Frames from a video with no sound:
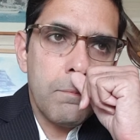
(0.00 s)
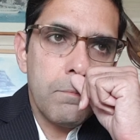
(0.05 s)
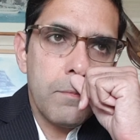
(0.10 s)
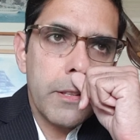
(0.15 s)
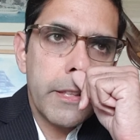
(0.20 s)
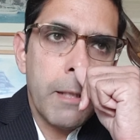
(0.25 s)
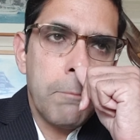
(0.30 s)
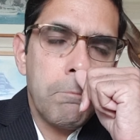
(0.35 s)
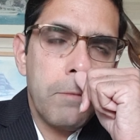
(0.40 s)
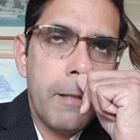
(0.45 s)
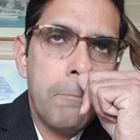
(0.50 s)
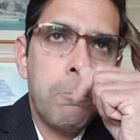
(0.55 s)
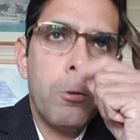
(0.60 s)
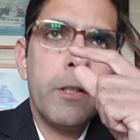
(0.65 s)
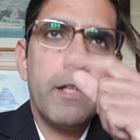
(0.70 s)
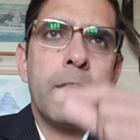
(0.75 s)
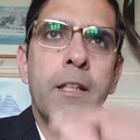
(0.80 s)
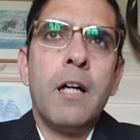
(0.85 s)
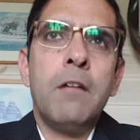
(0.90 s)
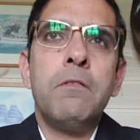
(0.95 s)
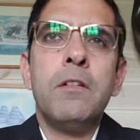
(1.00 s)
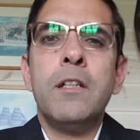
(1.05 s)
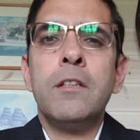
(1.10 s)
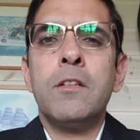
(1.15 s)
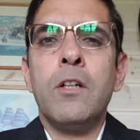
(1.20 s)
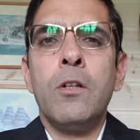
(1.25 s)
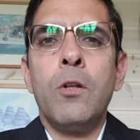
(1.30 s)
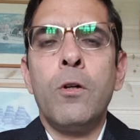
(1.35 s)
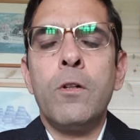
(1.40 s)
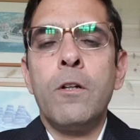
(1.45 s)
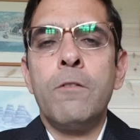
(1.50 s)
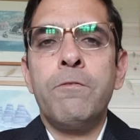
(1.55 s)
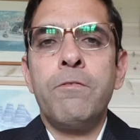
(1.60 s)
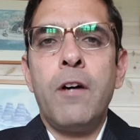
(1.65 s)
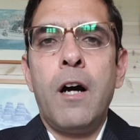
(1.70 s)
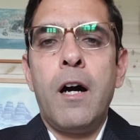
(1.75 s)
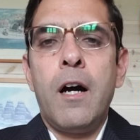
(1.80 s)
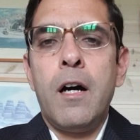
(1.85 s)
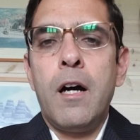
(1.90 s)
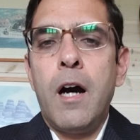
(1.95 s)
Simply put, it covers a lot of
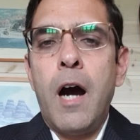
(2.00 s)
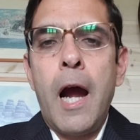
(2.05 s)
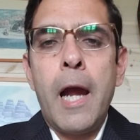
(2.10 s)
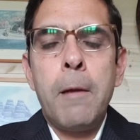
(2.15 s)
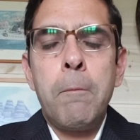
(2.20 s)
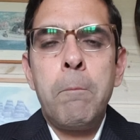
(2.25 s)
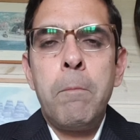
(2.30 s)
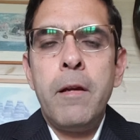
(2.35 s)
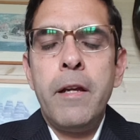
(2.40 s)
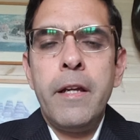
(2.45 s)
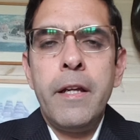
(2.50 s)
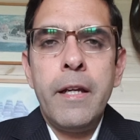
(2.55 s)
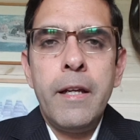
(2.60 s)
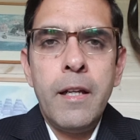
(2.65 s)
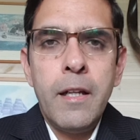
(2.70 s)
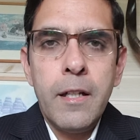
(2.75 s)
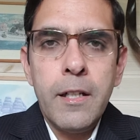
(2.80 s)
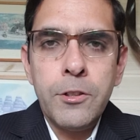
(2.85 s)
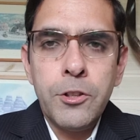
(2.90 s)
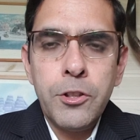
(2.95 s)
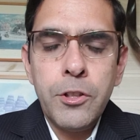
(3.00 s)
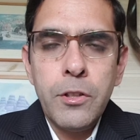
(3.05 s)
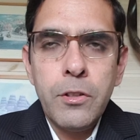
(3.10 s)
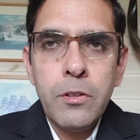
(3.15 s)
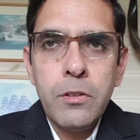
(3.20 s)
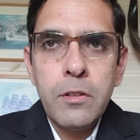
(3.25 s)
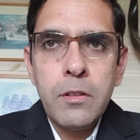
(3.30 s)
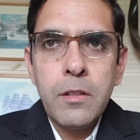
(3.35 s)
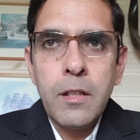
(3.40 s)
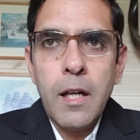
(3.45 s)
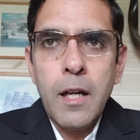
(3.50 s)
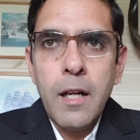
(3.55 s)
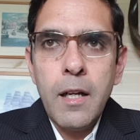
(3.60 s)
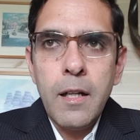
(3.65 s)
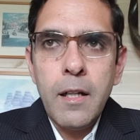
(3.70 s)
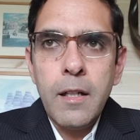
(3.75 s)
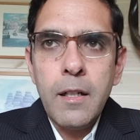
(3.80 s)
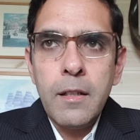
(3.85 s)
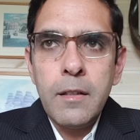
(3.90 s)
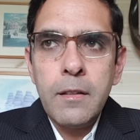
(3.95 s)
IP issues,
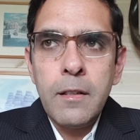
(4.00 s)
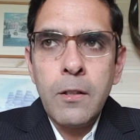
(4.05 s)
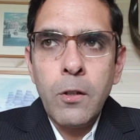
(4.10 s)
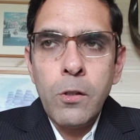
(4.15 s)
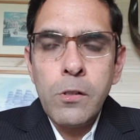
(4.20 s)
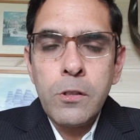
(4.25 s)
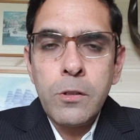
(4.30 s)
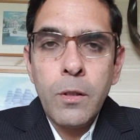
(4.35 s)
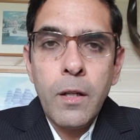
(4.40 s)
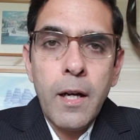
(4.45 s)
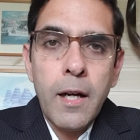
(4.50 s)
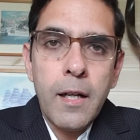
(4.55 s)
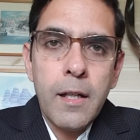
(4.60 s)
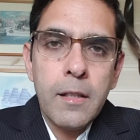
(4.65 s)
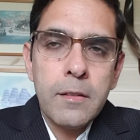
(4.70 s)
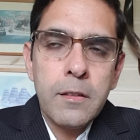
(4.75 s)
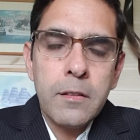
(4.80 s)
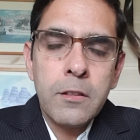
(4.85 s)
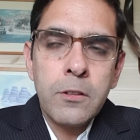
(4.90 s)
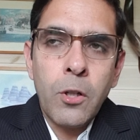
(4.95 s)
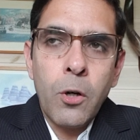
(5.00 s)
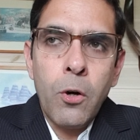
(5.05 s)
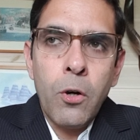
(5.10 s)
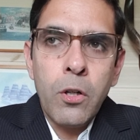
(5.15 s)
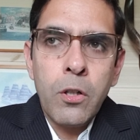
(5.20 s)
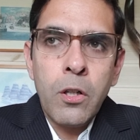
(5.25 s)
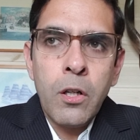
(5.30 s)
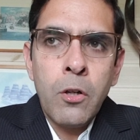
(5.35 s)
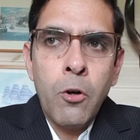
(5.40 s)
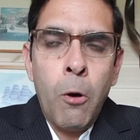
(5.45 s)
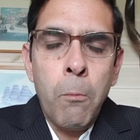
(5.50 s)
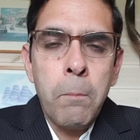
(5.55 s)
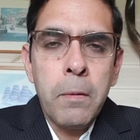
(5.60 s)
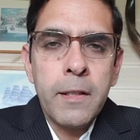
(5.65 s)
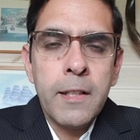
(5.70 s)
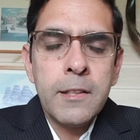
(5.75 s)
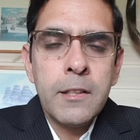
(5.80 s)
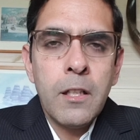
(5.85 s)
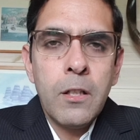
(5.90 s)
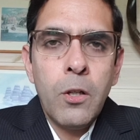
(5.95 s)
and it also has strong
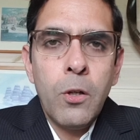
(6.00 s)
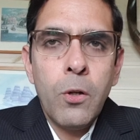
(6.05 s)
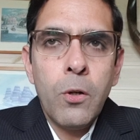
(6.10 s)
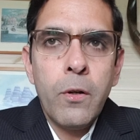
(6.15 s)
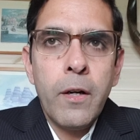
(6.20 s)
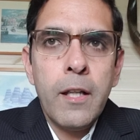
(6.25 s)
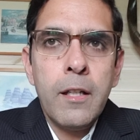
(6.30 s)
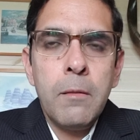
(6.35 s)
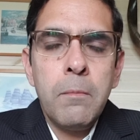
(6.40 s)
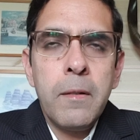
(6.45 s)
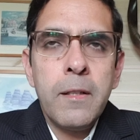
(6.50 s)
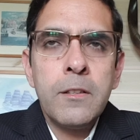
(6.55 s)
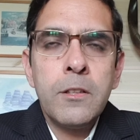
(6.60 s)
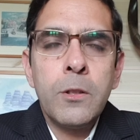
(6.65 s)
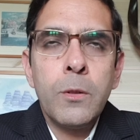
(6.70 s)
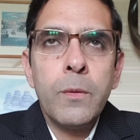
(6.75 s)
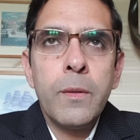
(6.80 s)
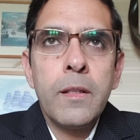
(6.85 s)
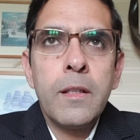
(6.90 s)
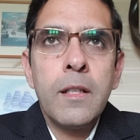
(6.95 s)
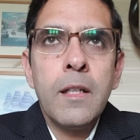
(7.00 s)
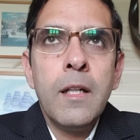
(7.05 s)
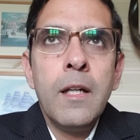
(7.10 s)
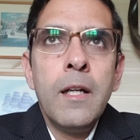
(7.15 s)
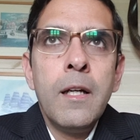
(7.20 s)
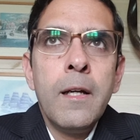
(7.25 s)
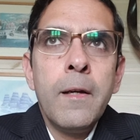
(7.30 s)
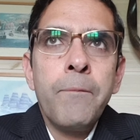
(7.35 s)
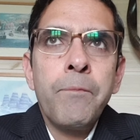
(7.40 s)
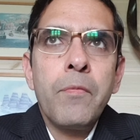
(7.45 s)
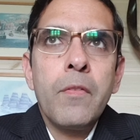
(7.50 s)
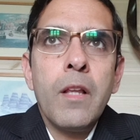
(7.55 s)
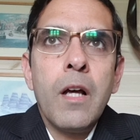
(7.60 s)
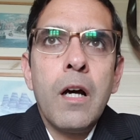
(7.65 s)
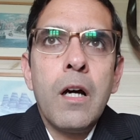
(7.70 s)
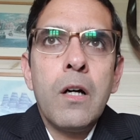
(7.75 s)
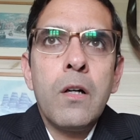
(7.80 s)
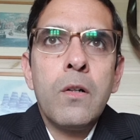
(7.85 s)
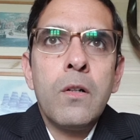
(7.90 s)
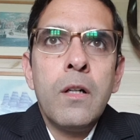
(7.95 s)
competition law elements to it.
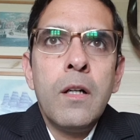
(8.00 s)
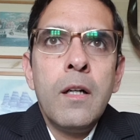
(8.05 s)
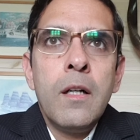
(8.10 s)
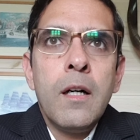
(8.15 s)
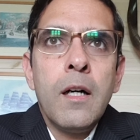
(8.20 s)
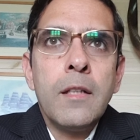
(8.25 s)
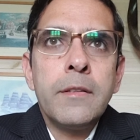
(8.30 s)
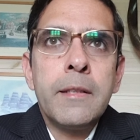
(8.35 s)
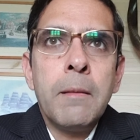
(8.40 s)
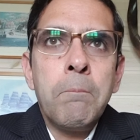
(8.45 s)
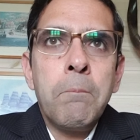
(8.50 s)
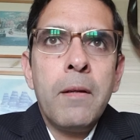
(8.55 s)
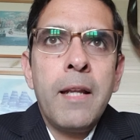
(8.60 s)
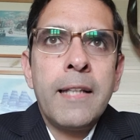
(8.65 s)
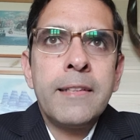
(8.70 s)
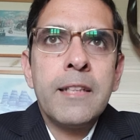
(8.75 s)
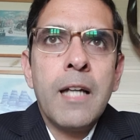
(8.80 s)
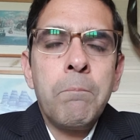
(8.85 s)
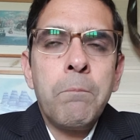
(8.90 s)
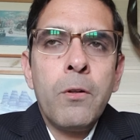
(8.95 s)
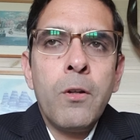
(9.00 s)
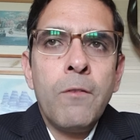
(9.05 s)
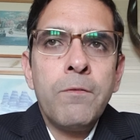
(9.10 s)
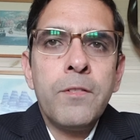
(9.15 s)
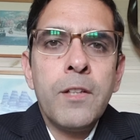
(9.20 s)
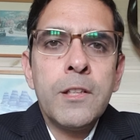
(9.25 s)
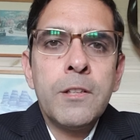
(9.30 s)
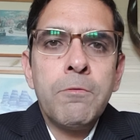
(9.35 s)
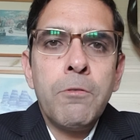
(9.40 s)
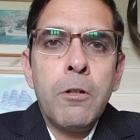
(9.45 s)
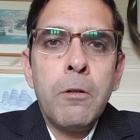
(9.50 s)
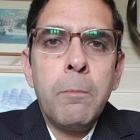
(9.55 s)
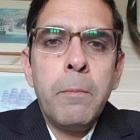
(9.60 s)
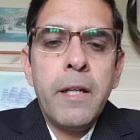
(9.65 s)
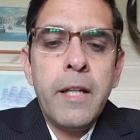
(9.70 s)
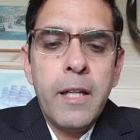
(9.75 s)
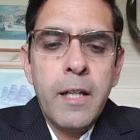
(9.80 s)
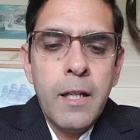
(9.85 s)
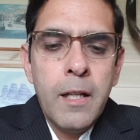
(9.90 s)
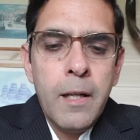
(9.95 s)
Now, a simple example of this would
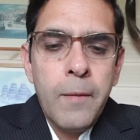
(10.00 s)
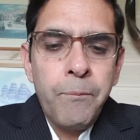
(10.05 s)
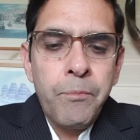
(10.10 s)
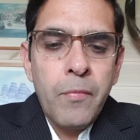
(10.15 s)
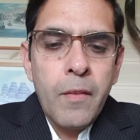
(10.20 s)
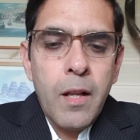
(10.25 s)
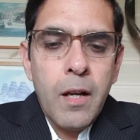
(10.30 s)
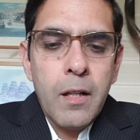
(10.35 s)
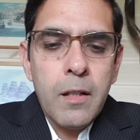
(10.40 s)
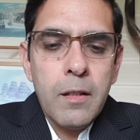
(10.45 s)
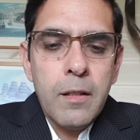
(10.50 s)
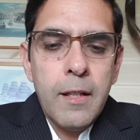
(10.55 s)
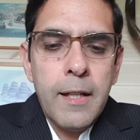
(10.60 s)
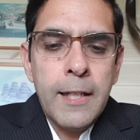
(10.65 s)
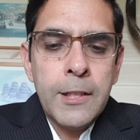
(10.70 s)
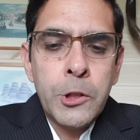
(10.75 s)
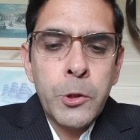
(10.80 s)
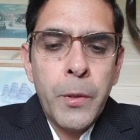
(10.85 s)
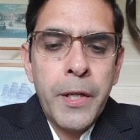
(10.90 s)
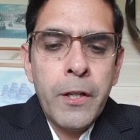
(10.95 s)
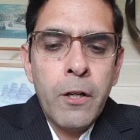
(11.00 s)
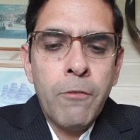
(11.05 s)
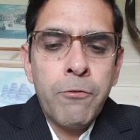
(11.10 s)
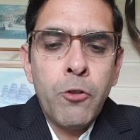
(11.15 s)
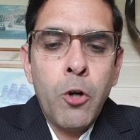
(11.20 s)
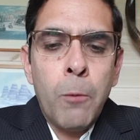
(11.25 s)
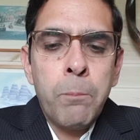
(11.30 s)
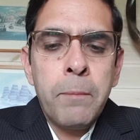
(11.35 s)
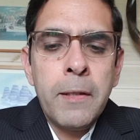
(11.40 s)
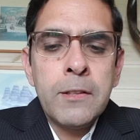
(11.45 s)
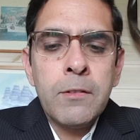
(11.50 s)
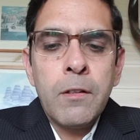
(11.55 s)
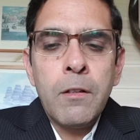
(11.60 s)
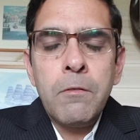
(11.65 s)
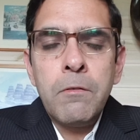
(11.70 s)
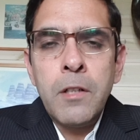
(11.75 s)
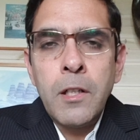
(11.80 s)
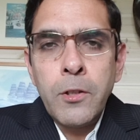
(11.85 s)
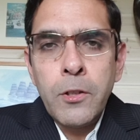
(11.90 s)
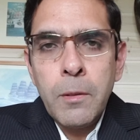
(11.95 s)
be, issuing of copies of the
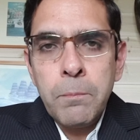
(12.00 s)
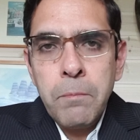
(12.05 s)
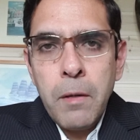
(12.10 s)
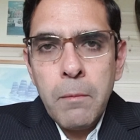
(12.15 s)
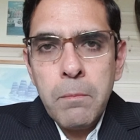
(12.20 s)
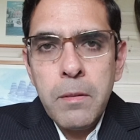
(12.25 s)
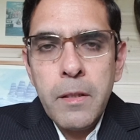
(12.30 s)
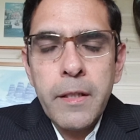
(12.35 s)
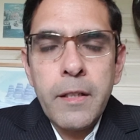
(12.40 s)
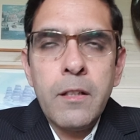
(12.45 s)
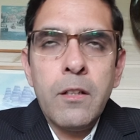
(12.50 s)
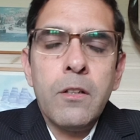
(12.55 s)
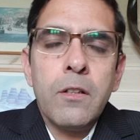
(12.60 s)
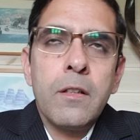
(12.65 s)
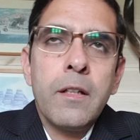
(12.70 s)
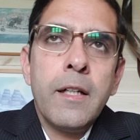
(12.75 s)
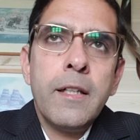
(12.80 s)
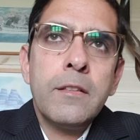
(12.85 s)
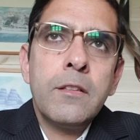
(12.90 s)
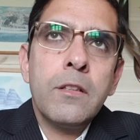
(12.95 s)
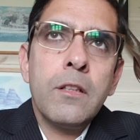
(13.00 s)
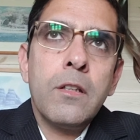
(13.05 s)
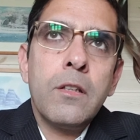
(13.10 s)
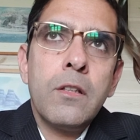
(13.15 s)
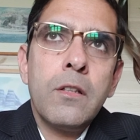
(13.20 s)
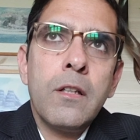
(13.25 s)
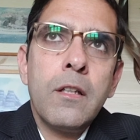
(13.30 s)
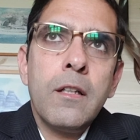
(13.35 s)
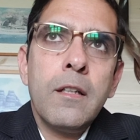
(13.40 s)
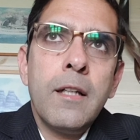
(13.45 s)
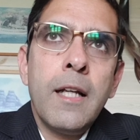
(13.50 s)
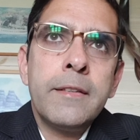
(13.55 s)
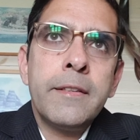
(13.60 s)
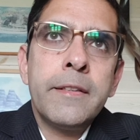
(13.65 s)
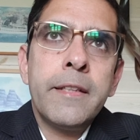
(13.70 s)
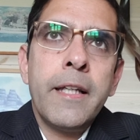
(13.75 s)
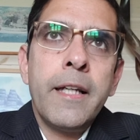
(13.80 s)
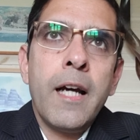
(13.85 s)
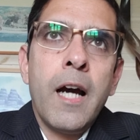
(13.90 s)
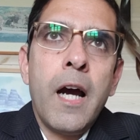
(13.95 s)
work to the public. All right, so let's
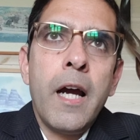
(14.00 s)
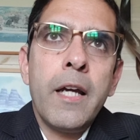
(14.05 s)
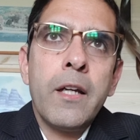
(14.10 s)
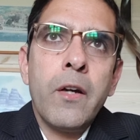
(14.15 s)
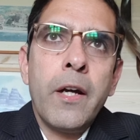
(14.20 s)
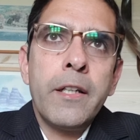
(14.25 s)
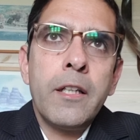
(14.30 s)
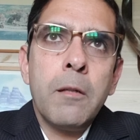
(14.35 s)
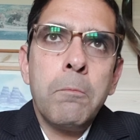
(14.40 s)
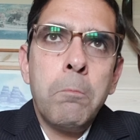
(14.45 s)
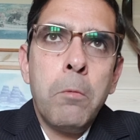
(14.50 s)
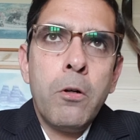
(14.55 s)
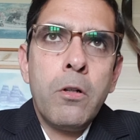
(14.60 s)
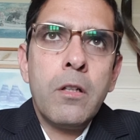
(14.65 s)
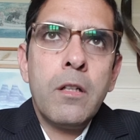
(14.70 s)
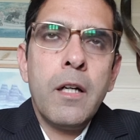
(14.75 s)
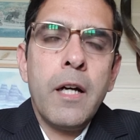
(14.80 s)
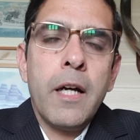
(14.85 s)
say I write a book